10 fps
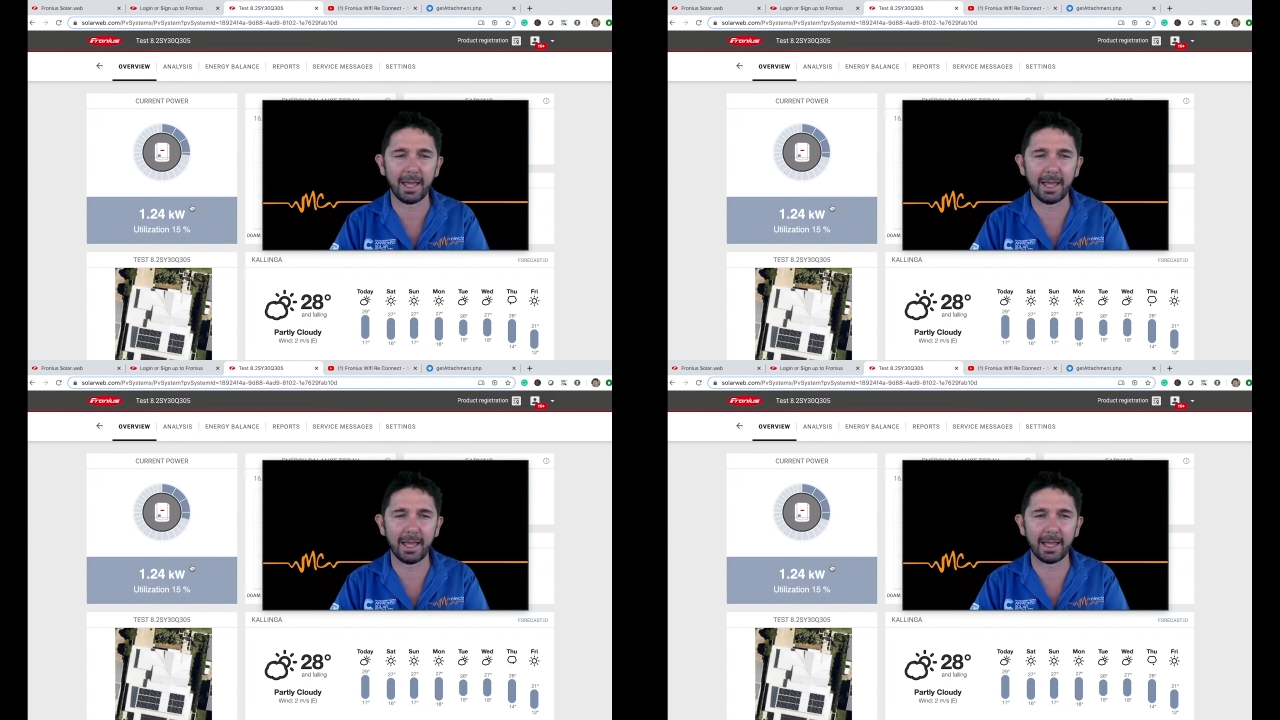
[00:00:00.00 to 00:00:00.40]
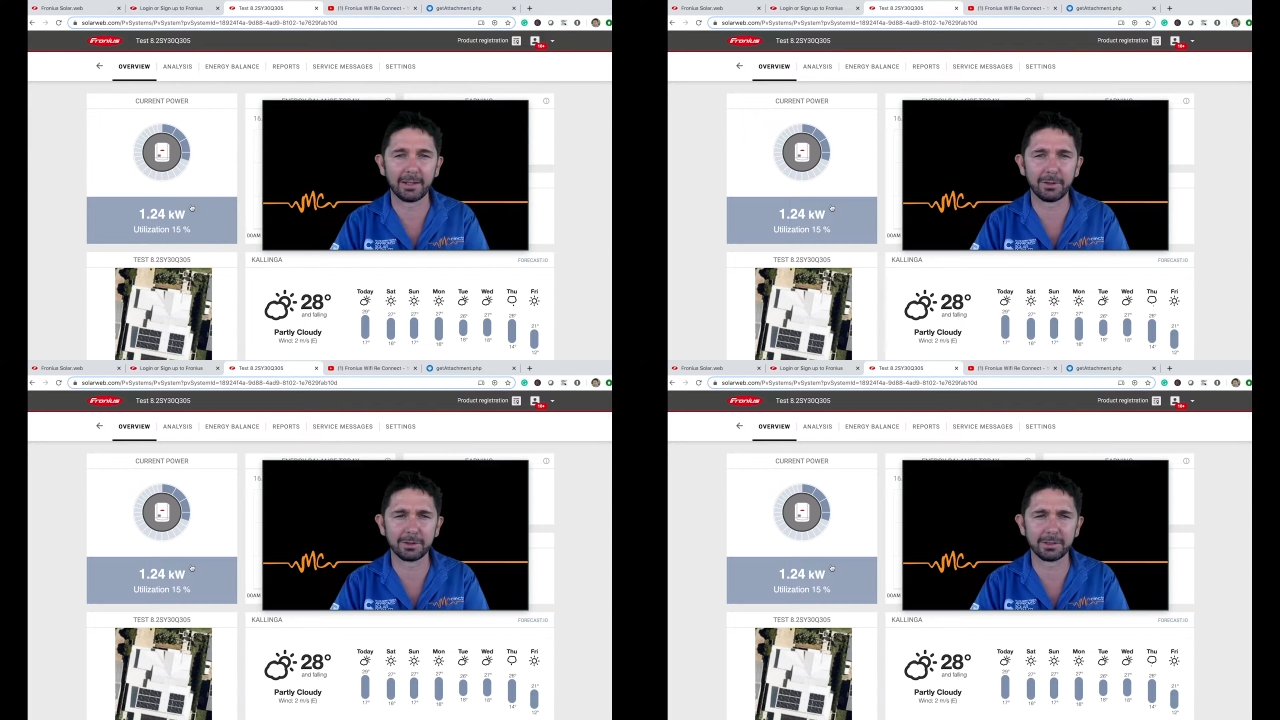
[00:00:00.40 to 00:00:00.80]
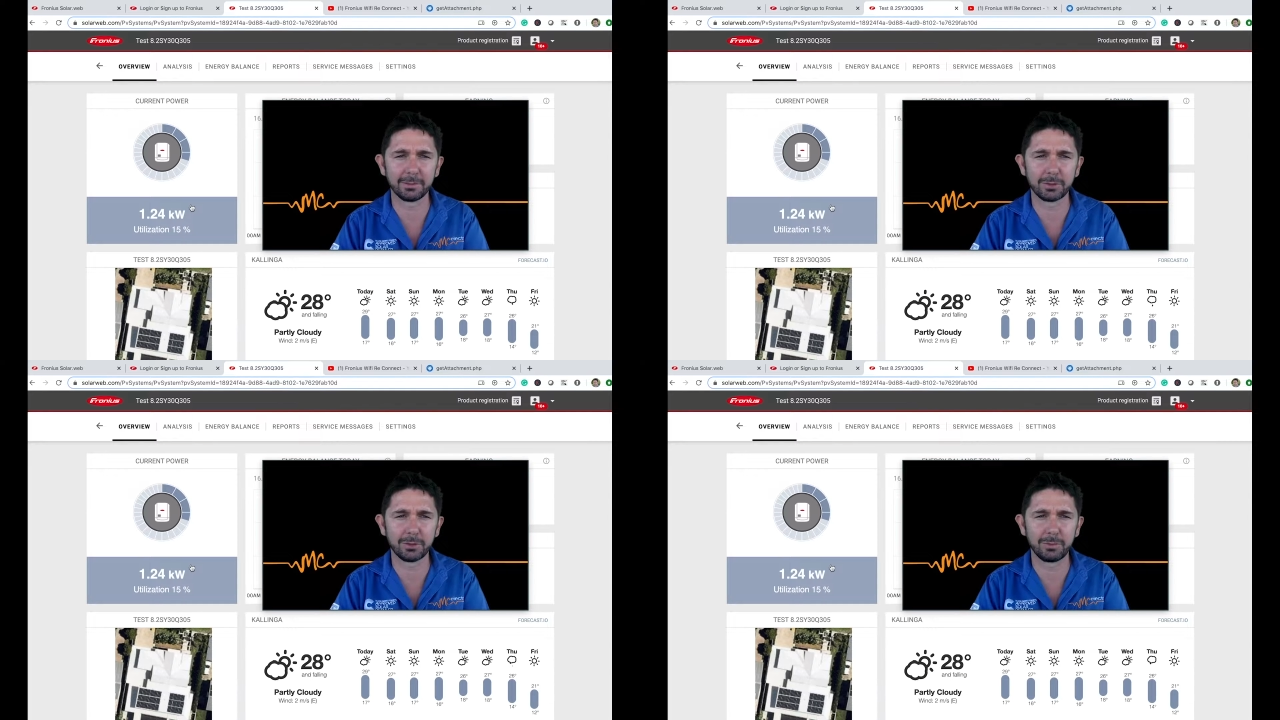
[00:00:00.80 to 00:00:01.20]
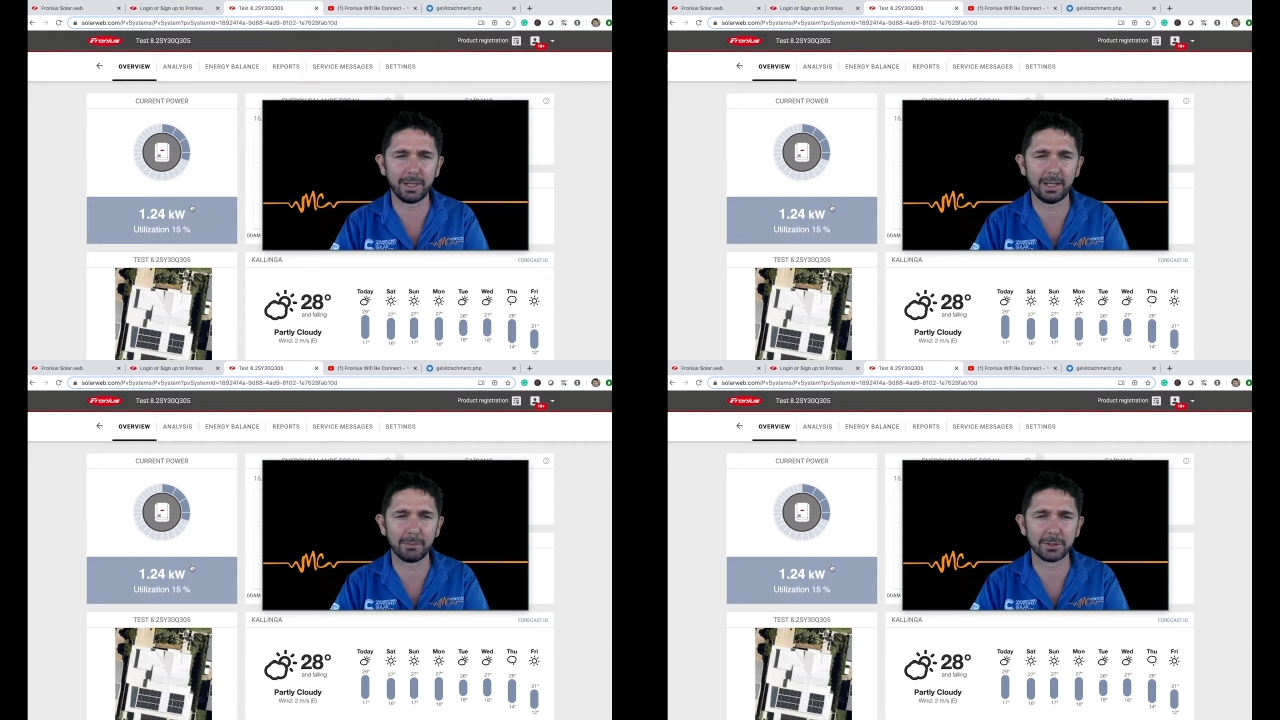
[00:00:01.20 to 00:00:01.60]
and your system should
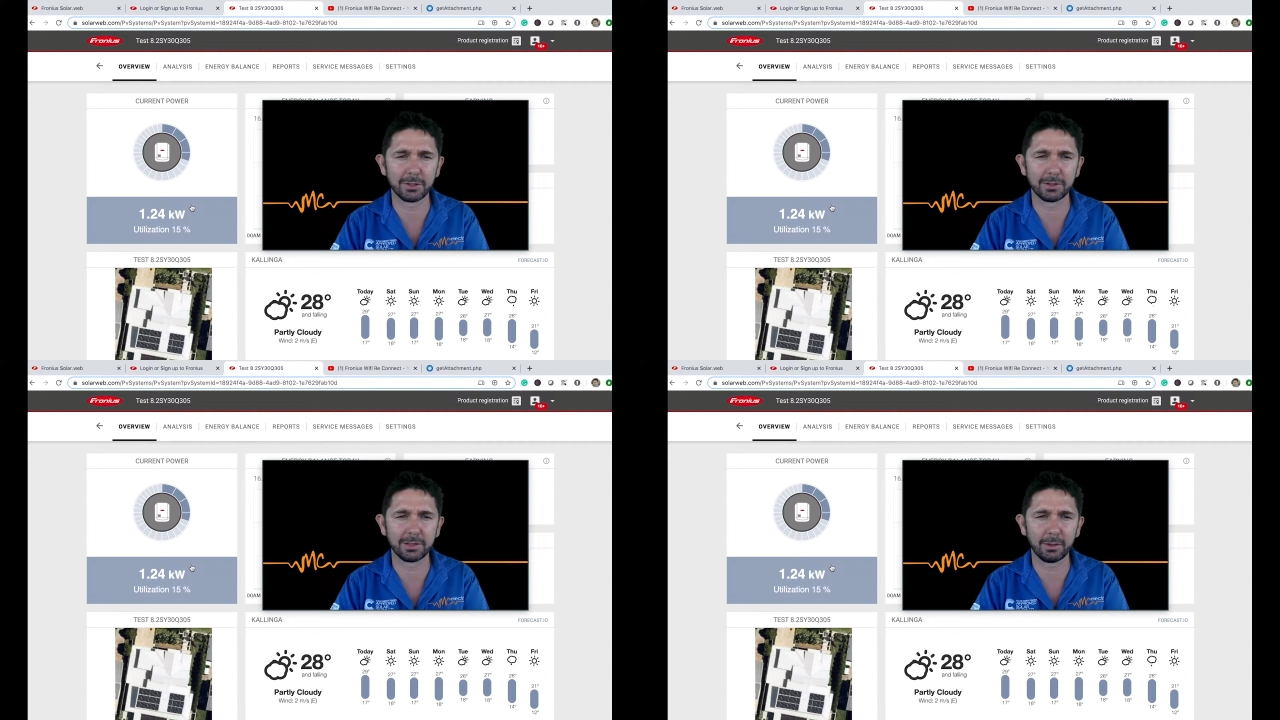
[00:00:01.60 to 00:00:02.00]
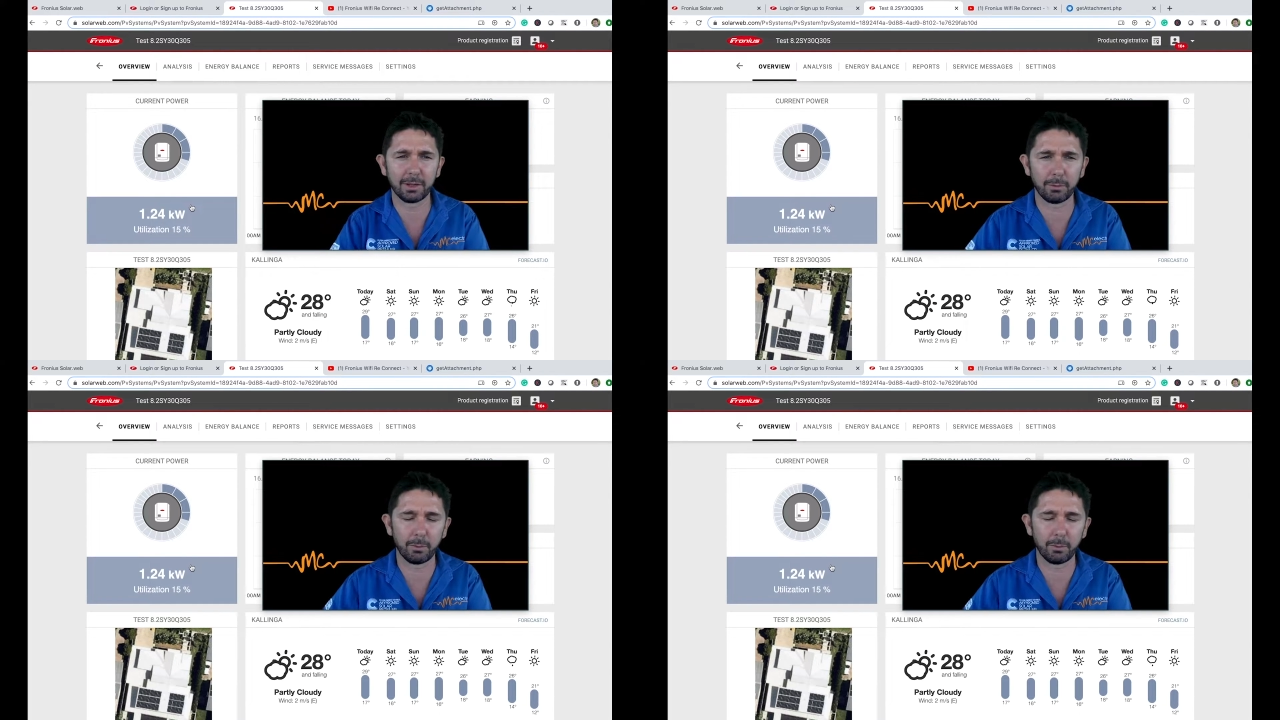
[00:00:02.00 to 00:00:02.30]
be producing